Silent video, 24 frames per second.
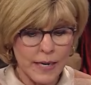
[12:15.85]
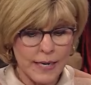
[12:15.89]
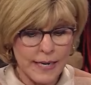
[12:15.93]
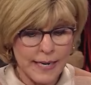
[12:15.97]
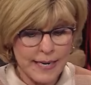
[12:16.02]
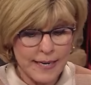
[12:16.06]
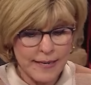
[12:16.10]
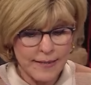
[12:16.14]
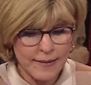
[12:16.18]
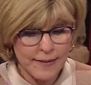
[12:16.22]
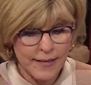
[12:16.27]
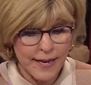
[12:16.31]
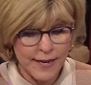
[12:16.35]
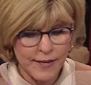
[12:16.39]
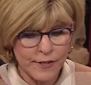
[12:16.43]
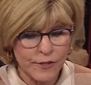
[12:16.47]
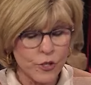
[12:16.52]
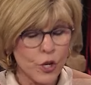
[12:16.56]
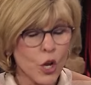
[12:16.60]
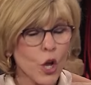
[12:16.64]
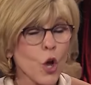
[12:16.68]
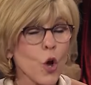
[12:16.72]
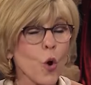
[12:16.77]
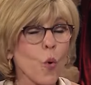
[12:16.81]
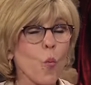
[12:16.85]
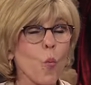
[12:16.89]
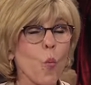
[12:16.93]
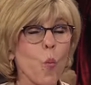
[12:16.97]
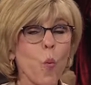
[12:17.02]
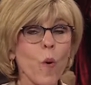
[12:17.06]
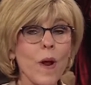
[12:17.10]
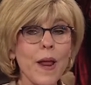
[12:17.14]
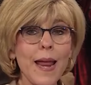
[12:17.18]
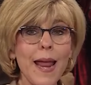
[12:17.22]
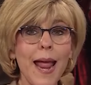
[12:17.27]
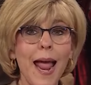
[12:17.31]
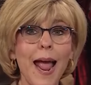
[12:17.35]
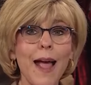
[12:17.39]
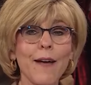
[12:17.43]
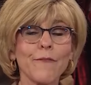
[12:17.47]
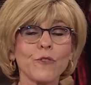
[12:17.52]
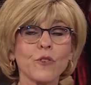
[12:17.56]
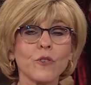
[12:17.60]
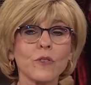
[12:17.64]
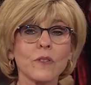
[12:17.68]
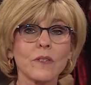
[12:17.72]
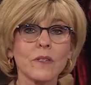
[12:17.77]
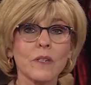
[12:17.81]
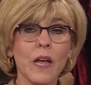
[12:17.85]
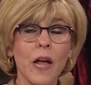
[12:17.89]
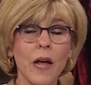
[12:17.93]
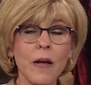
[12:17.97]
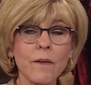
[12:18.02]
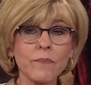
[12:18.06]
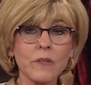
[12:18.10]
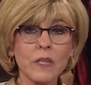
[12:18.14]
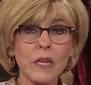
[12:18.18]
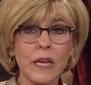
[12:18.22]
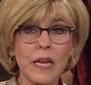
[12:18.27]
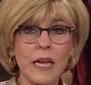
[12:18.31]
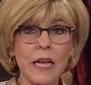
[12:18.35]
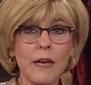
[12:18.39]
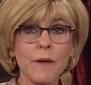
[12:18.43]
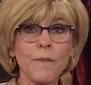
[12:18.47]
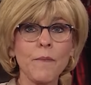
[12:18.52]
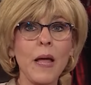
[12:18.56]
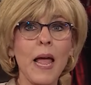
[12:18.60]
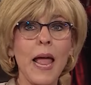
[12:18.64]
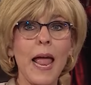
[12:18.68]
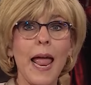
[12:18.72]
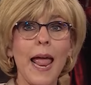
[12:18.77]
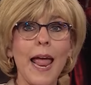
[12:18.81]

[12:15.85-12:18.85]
And He says we have to come to Him